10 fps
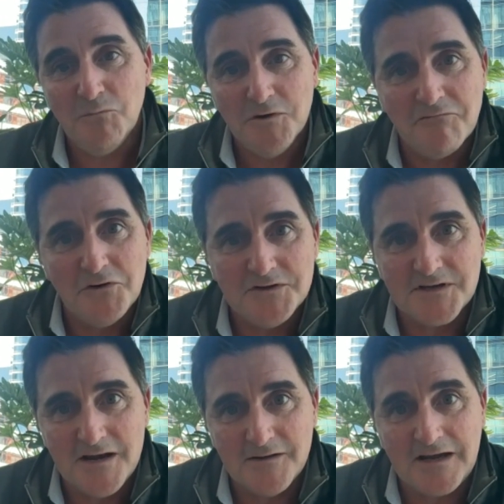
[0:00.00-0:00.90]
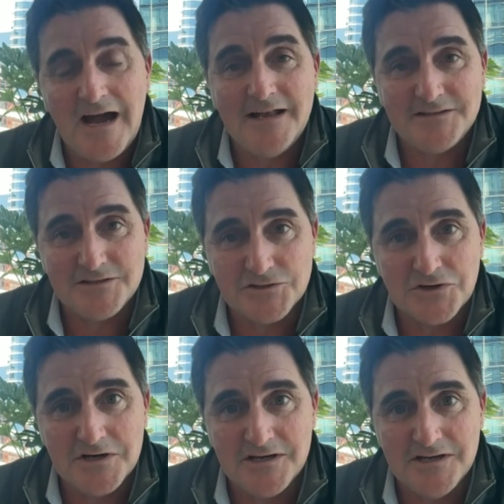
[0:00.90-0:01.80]
we've really kind of
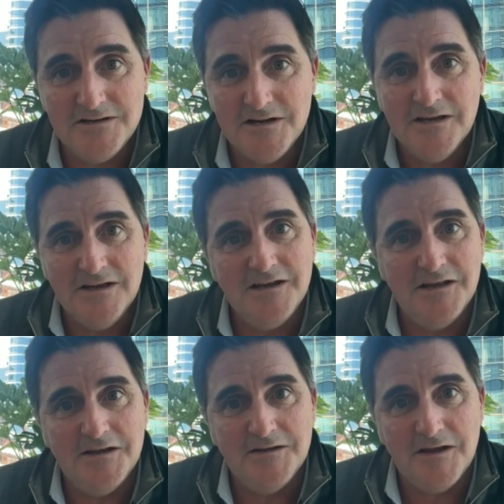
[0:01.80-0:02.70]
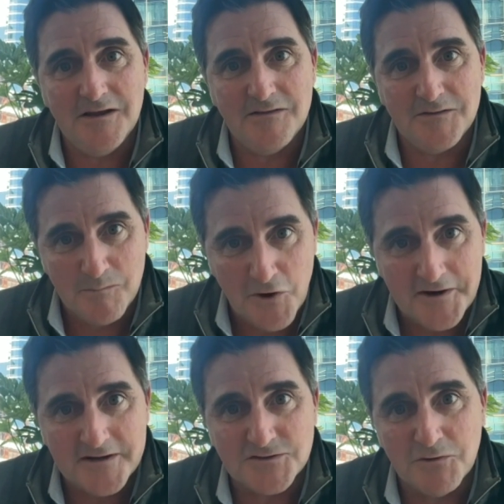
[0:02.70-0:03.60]
concentrated in the
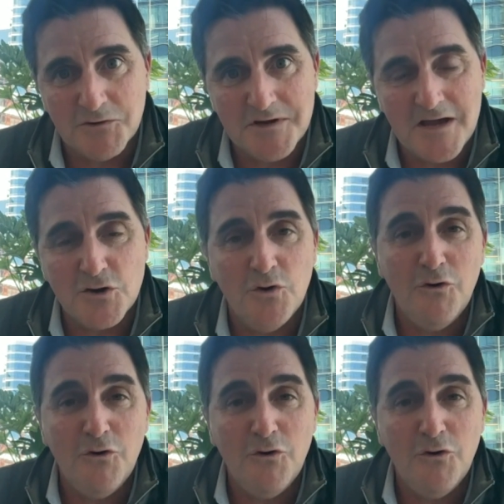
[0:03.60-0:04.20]
markets where we had